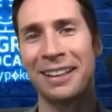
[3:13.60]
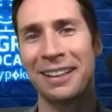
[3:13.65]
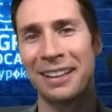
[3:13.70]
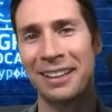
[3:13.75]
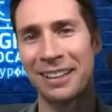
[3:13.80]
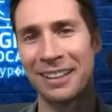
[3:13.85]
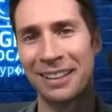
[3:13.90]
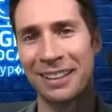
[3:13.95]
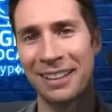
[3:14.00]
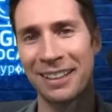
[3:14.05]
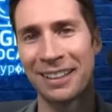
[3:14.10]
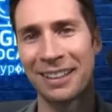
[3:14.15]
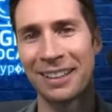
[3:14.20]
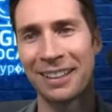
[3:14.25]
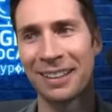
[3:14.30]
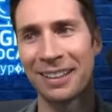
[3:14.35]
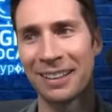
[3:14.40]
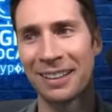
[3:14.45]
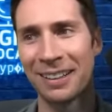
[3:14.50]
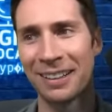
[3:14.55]

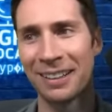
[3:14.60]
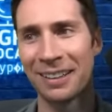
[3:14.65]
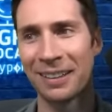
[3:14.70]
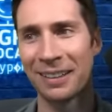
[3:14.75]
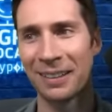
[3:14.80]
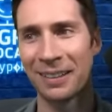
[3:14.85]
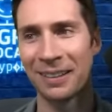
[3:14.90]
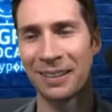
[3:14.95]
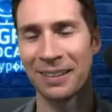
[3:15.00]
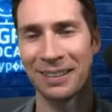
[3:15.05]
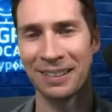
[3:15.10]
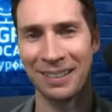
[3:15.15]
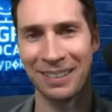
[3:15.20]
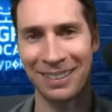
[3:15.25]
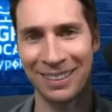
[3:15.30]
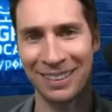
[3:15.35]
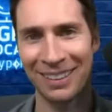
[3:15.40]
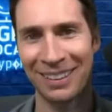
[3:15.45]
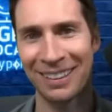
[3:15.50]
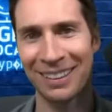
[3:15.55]

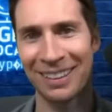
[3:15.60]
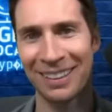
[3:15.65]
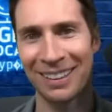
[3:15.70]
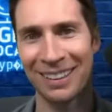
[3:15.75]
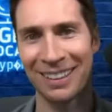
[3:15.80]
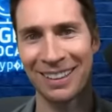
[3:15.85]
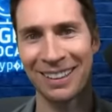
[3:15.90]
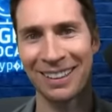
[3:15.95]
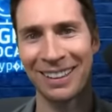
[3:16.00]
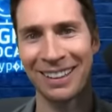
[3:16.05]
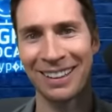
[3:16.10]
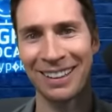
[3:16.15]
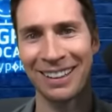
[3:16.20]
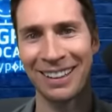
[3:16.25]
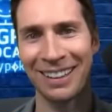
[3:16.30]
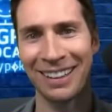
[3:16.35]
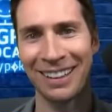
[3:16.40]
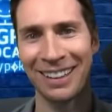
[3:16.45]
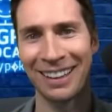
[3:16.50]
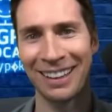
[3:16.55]

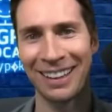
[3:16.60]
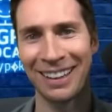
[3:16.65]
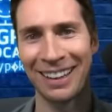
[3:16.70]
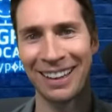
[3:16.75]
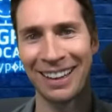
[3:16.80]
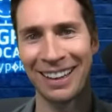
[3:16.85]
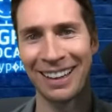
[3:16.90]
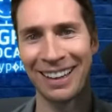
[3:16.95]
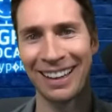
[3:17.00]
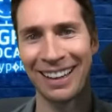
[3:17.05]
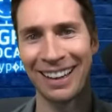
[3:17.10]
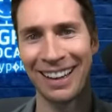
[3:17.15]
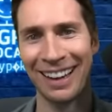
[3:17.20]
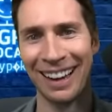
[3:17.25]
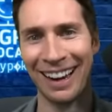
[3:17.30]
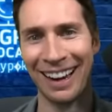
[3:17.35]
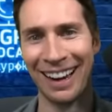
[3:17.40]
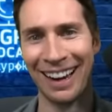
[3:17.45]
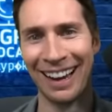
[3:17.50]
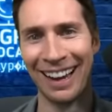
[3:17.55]

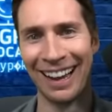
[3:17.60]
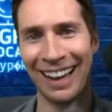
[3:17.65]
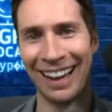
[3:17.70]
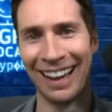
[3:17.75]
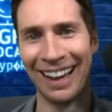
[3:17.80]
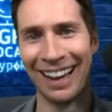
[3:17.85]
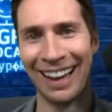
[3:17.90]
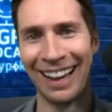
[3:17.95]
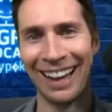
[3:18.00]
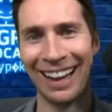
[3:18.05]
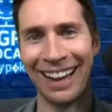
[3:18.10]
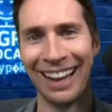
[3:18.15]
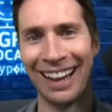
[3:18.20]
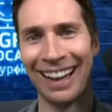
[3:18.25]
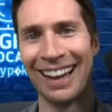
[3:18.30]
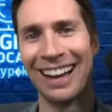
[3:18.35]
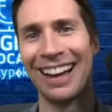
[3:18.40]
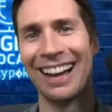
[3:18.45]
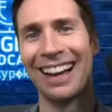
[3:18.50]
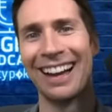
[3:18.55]

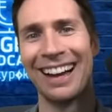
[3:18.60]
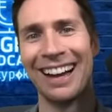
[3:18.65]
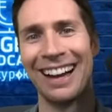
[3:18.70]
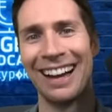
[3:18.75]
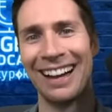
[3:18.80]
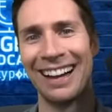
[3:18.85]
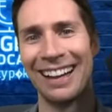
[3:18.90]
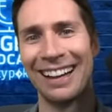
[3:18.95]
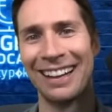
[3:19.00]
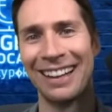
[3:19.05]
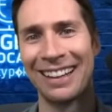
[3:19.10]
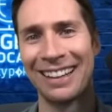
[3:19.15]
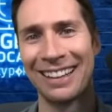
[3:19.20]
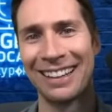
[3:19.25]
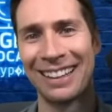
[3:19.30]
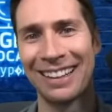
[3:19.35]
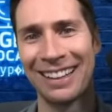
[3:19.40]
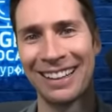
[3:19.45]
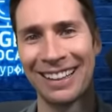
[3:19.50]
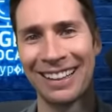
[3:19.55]

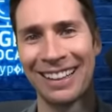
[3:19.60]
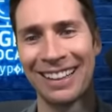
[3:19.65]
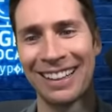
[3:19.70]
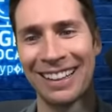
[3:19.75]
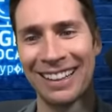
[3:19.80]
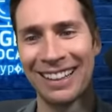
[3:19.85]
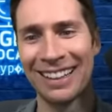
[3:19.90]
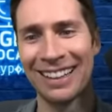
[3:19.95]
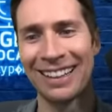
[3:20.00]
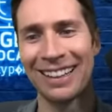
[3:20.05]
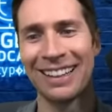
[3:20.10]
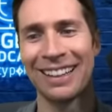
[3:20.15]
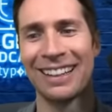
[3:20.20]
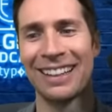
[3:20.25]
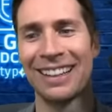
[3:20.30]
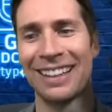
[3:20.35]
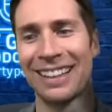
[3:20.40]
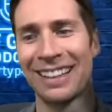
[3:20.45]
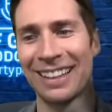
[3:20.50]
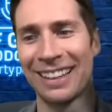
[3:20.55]

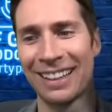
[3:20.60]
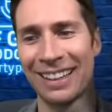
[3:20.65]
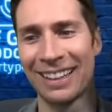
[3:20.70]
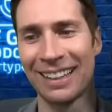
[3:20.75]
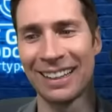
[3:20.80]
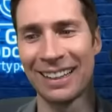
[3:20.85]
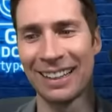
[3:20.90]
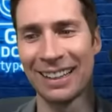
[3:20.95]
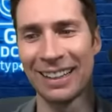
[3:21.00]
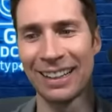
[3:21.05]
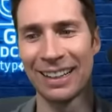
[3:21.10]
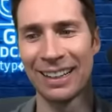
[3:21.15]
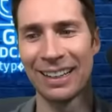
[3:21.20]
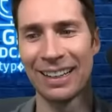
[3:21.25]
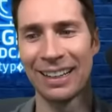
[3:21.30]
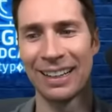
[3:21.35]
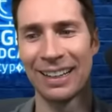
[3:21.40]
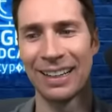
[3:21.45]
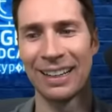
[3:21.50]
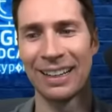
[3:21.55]
[no speech]